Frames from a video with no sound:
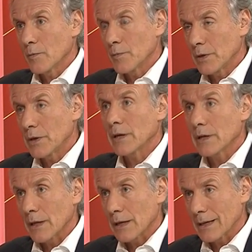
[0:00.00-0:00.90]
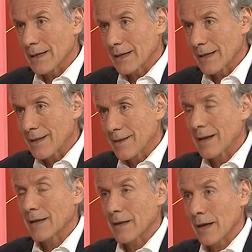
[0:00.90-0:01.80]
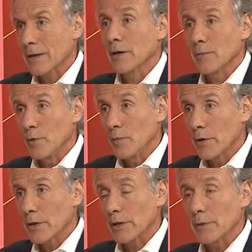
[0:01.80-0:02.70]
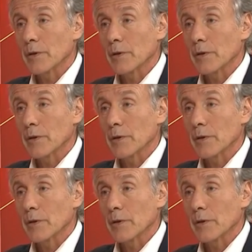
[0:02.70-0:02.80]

particular exact outcome numerically,